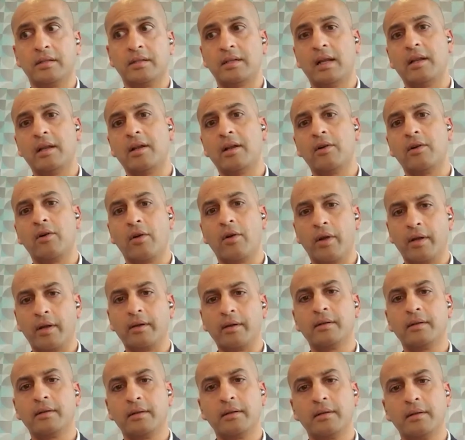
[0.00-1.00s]
started growing,
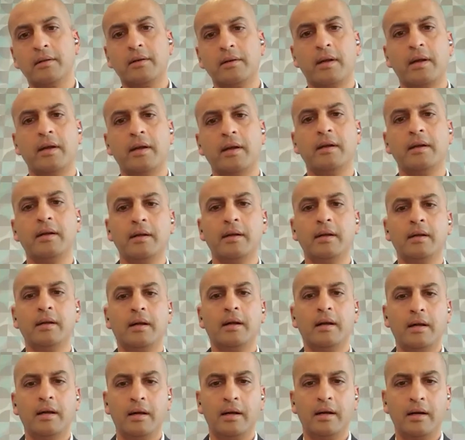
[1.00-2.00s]
okay?
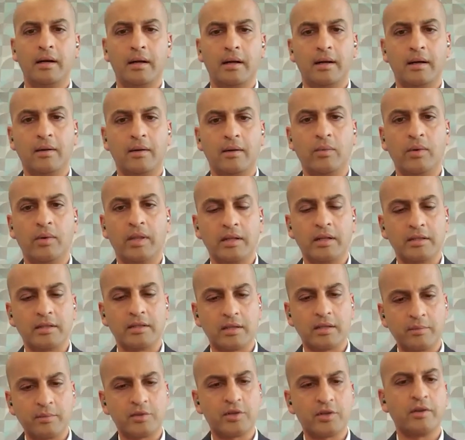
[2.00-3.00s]
With the
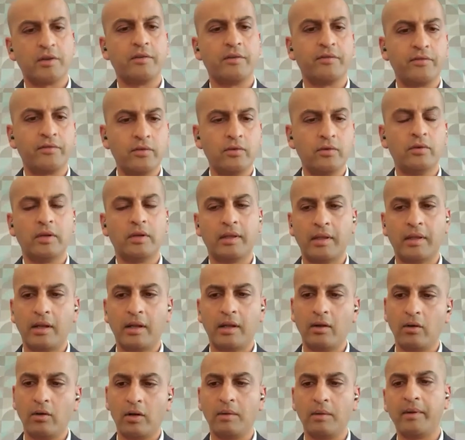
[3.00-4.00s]
consumption of food and then
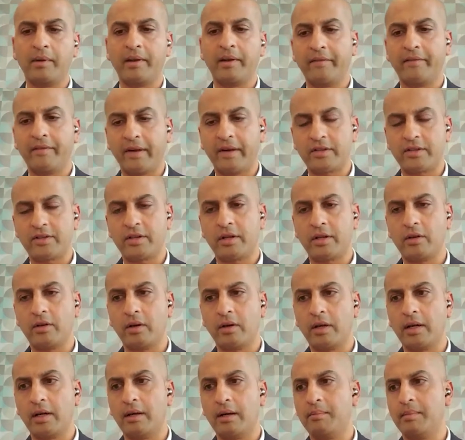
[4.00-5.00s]
local manufacturing
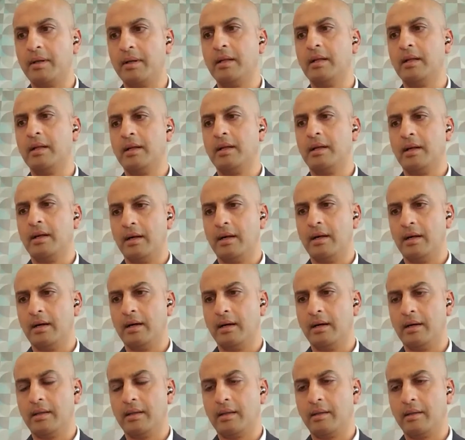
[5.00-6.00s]
going up,
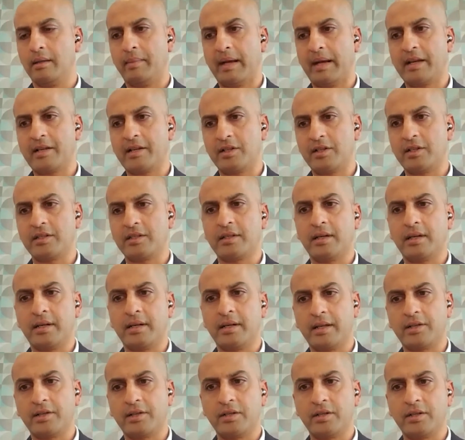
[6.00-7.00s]
the packaging side
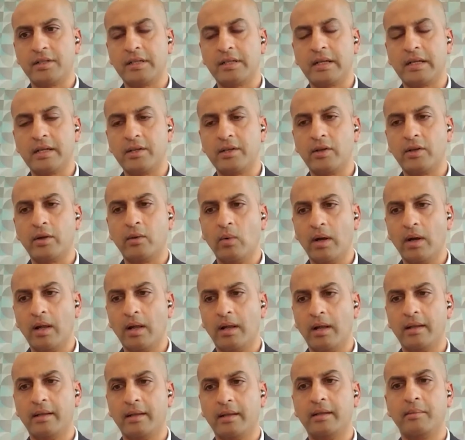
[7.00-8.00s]
actually started doing
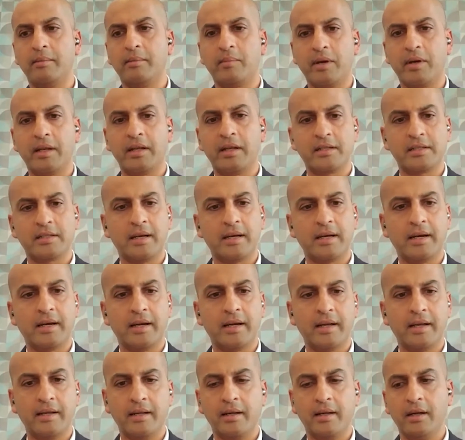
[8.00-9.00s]
well. And the printing
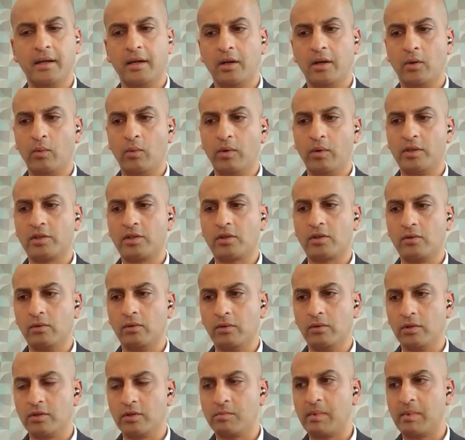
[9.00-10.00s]
side, with
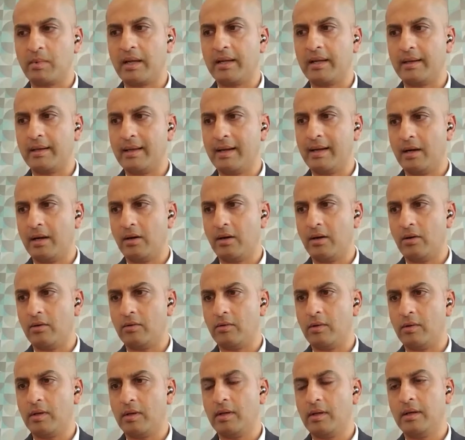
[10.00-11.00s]
schools being
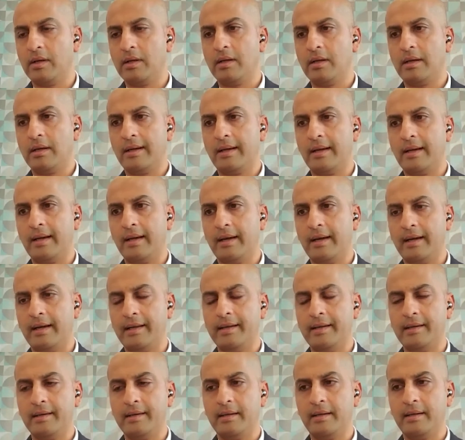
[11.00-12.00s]
down
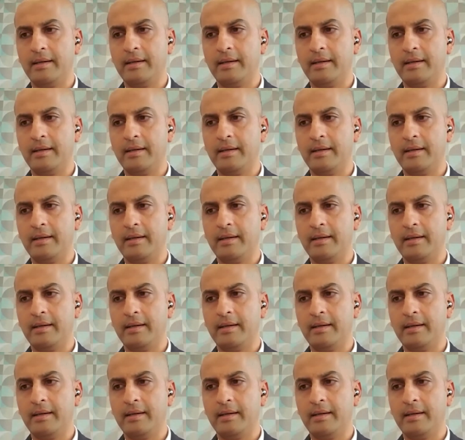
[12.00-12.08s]
and